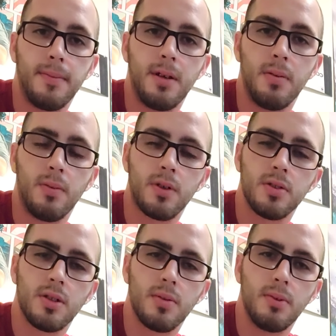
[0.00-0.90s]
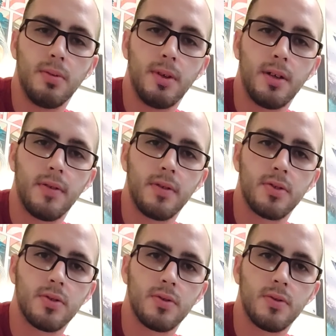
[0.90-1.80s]
and what's going to be
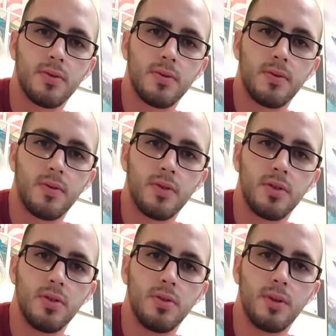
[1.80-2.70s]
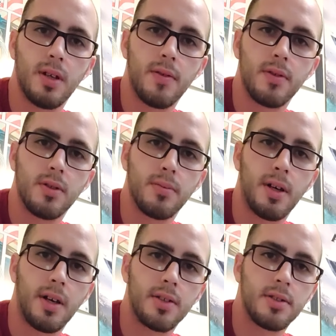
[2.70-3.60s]
beneficial for you whenever you're
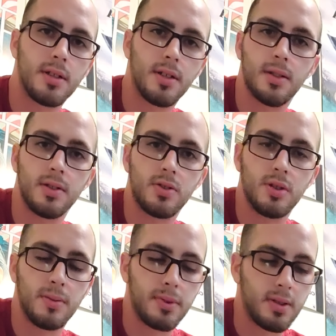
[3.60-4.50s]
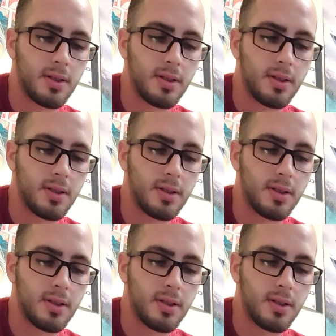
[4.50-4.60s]
buying, selling, and shipping.